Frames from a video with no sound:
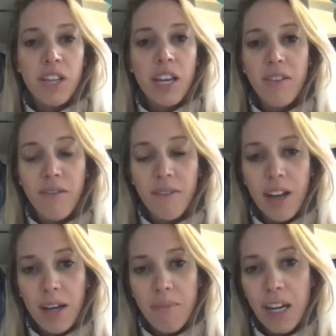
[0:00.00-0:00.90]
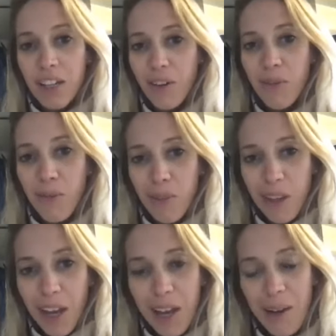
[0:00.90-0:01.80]
And I know
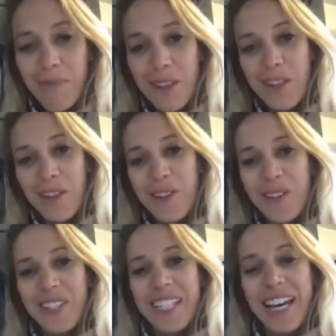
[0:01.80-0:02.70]
the news